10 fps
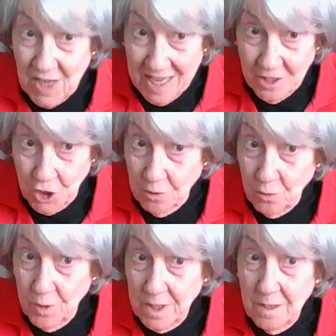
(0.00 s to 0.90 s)
10
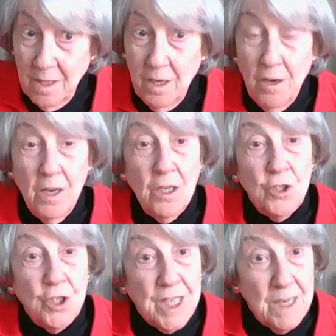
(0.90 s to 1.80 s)
children
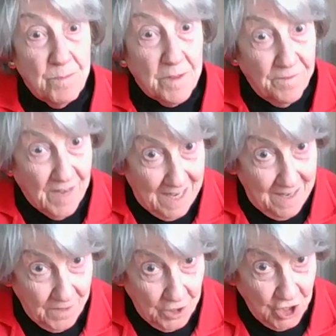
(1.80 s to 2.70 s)
to keep the
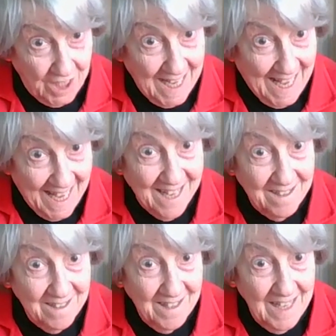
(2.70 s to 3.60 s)
5 that she had.